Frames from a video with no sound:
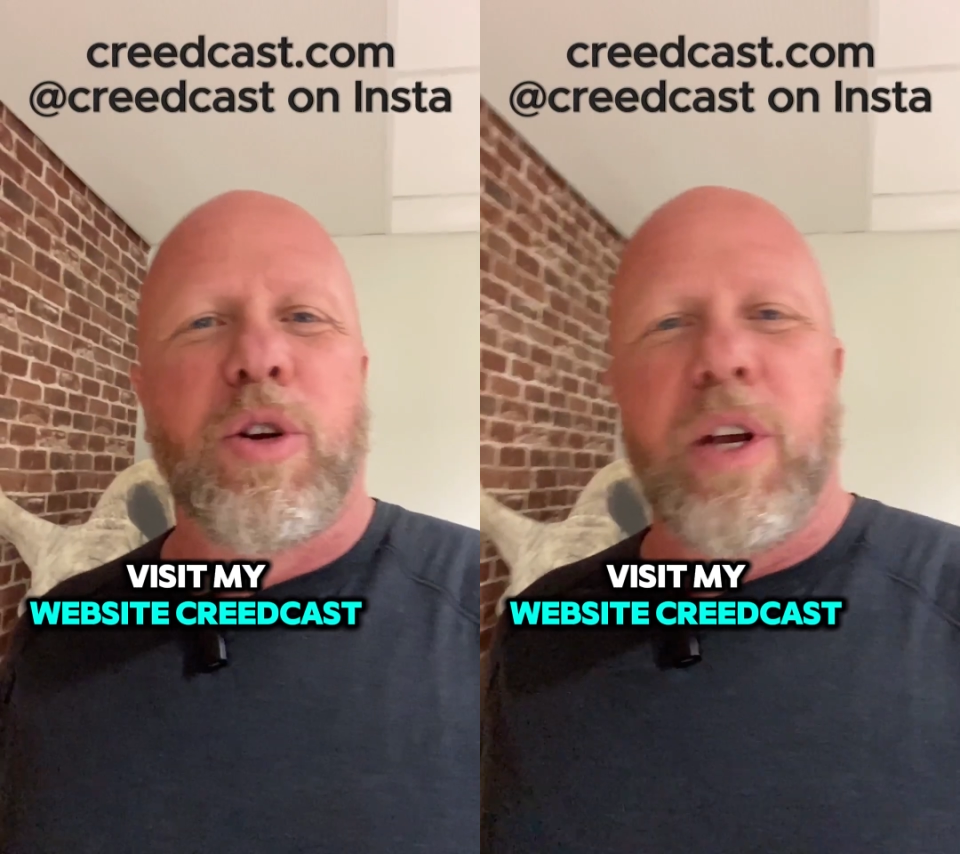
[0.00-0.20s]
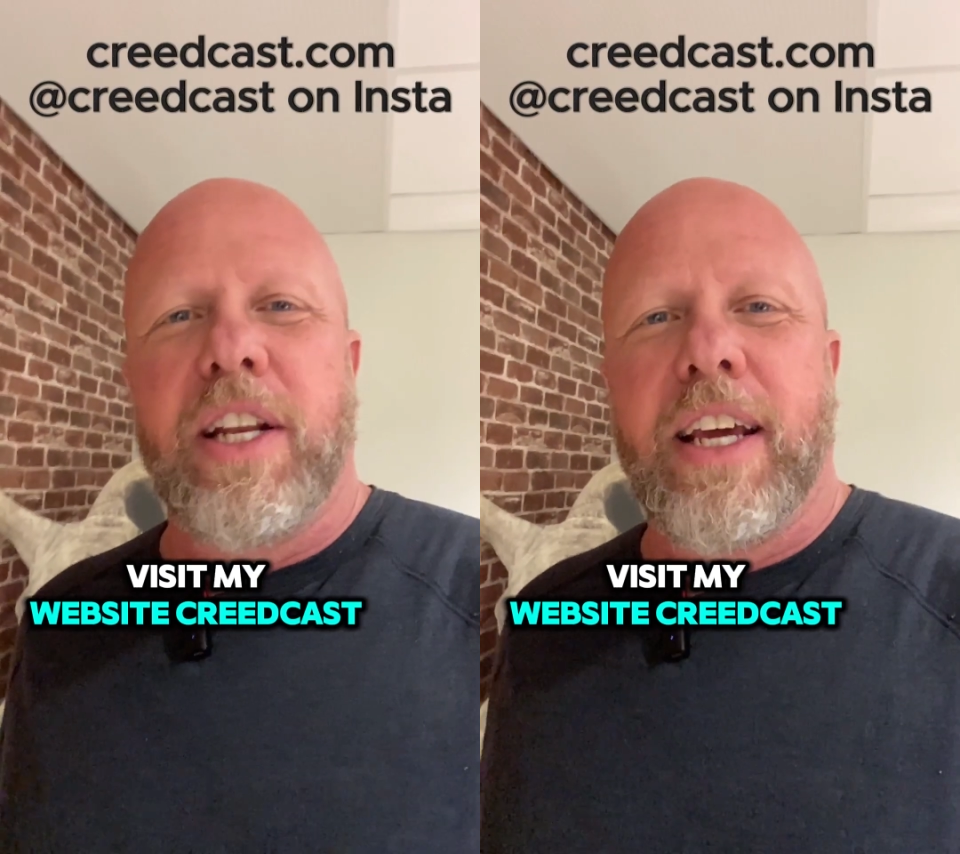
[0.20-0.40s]

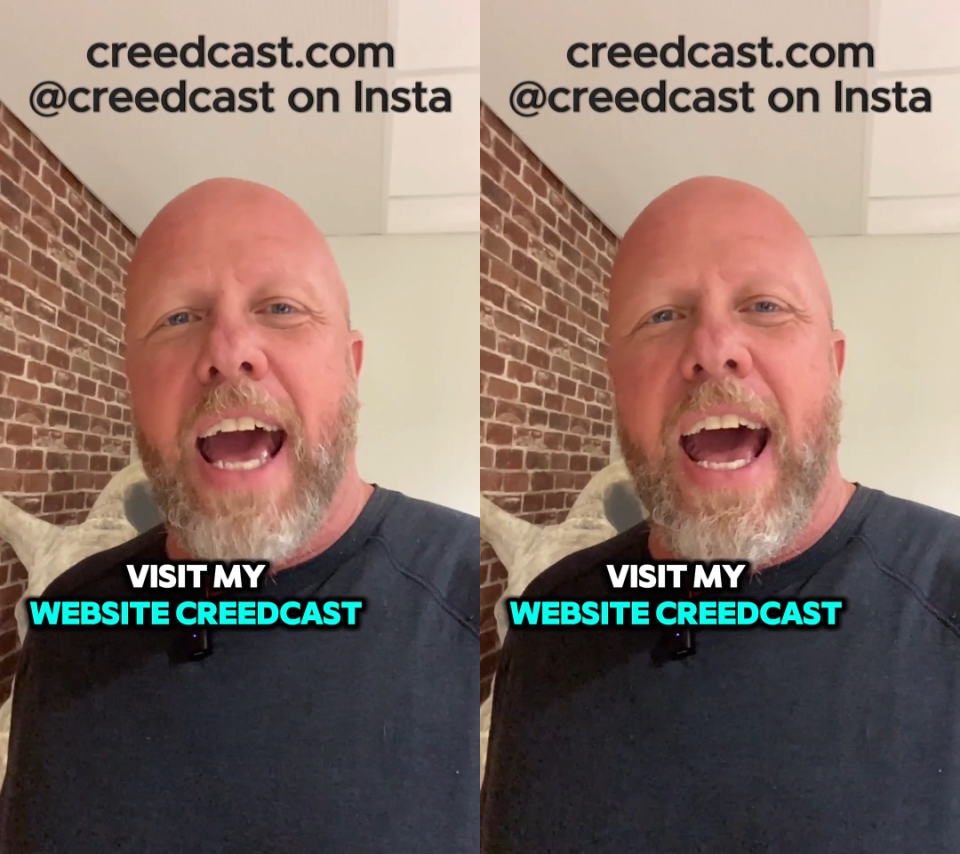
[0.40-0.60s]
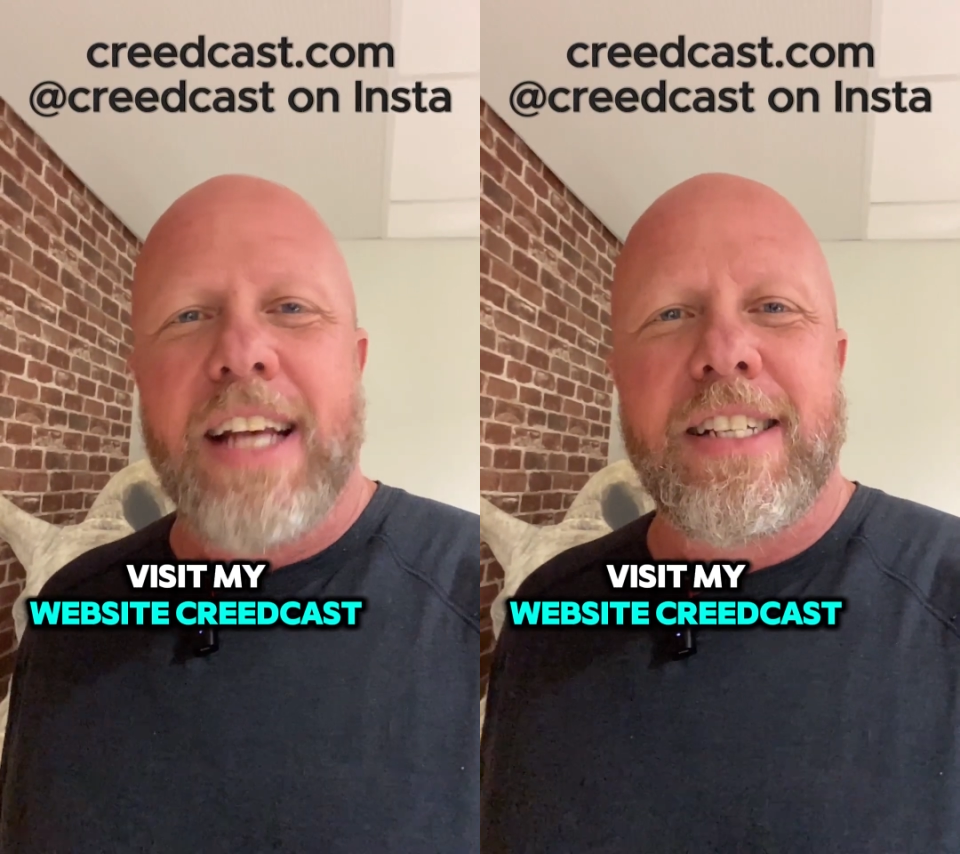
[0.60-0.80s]

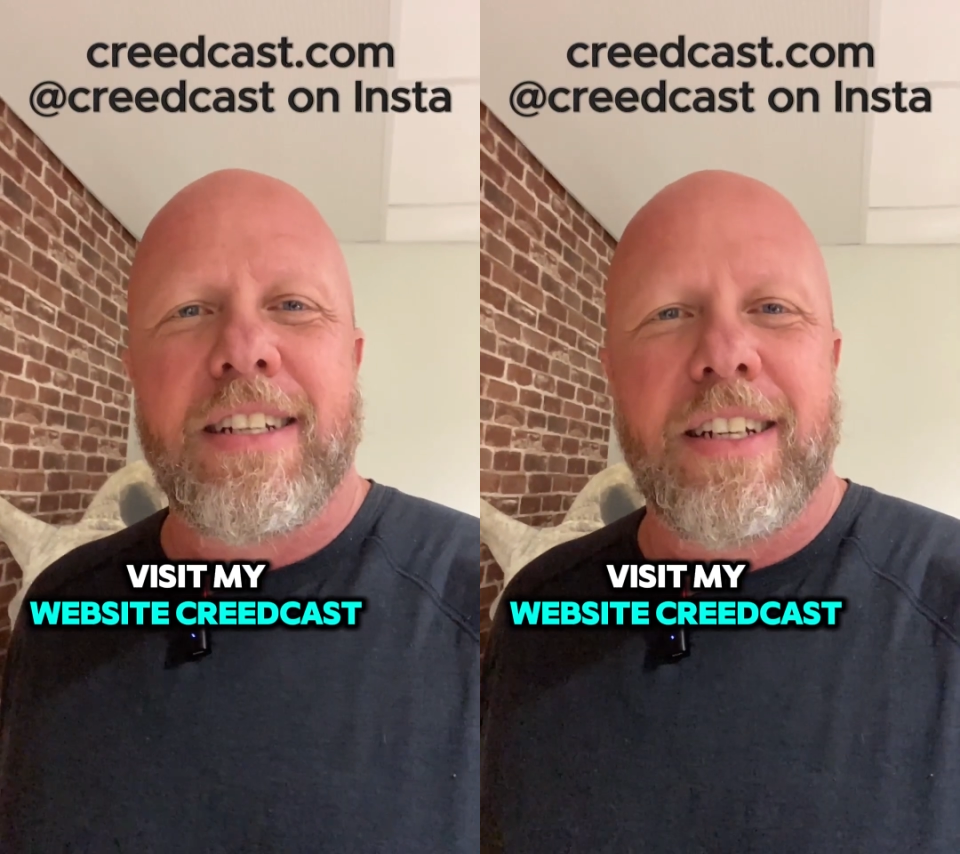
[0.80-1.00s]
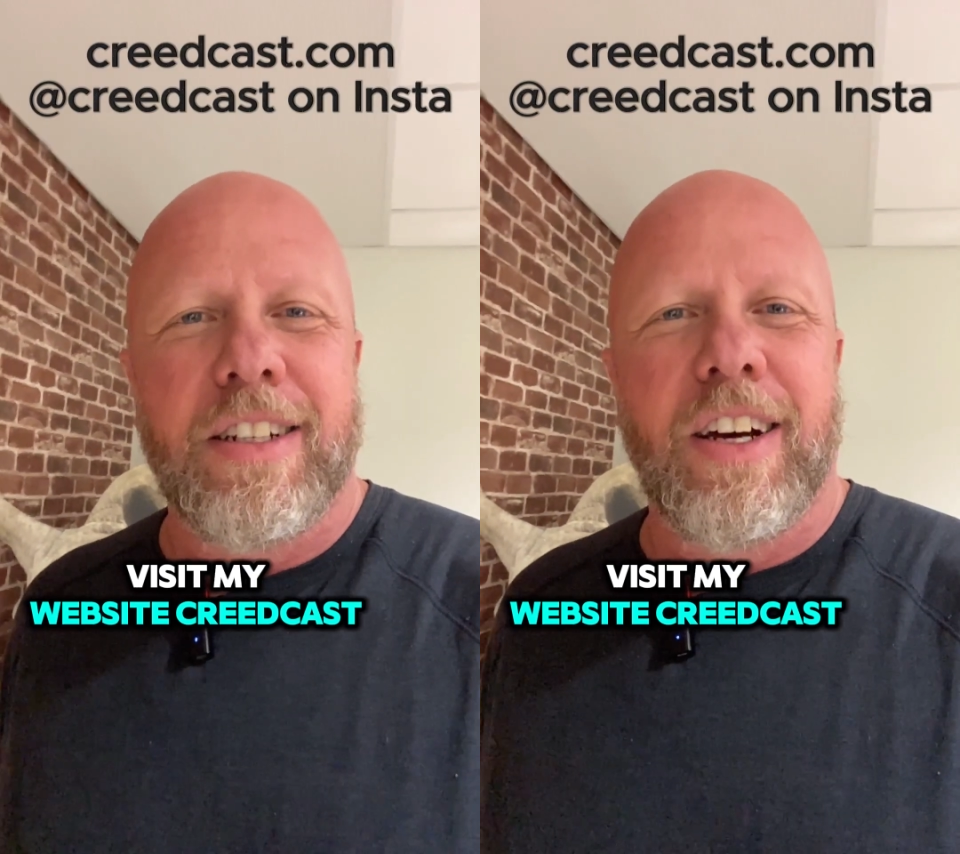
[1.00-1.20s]

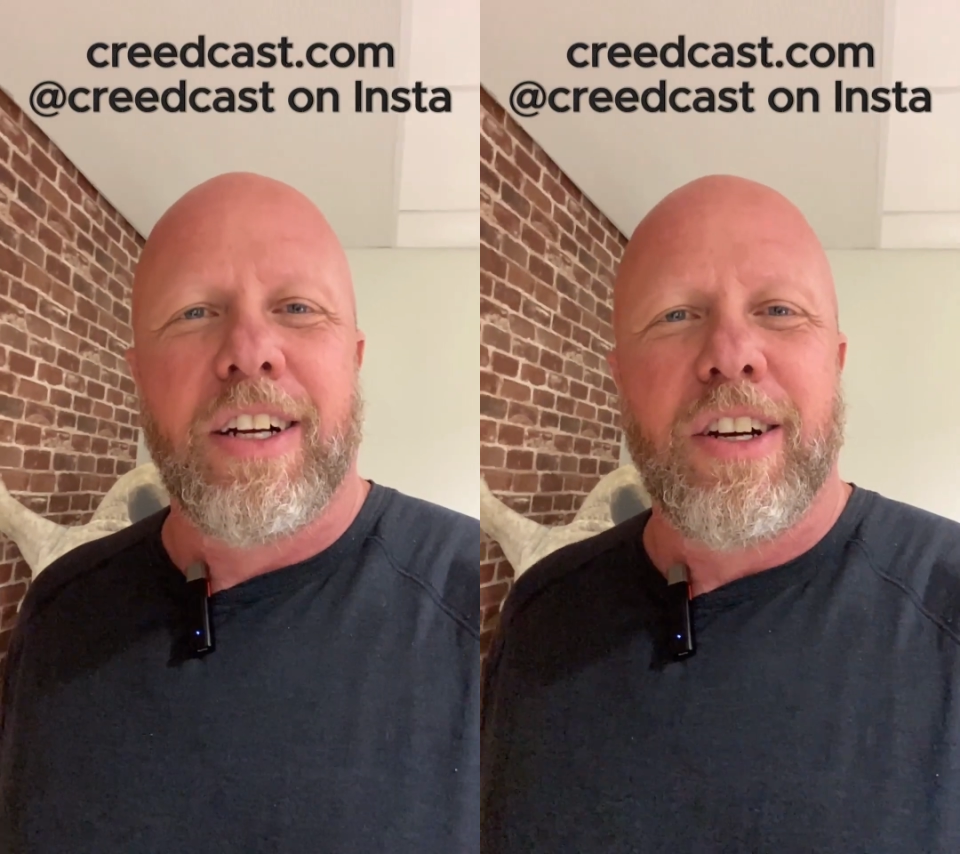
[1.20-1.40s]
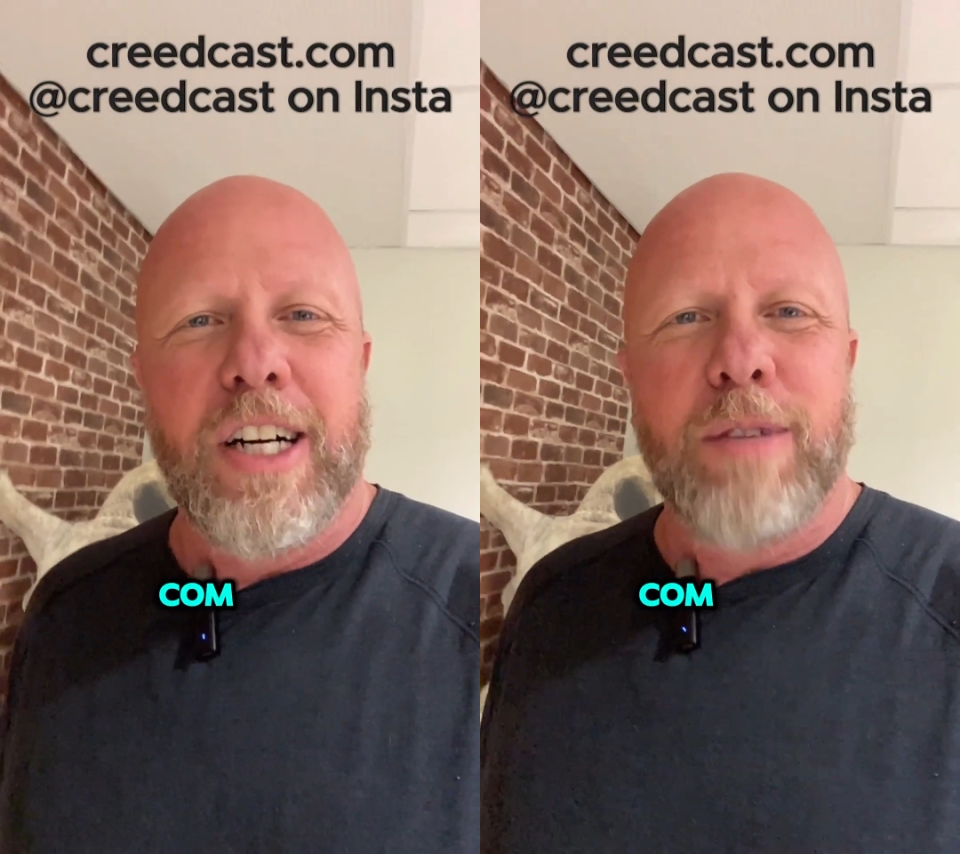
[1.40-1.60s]

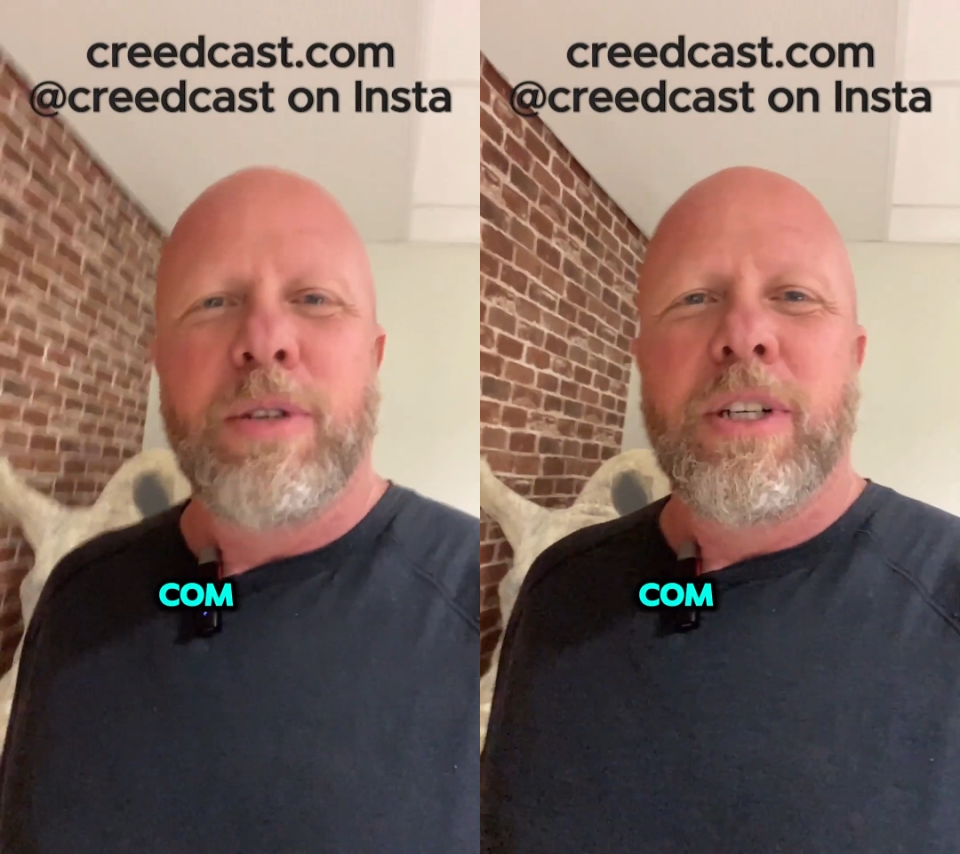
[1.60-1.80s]
creedcast.com.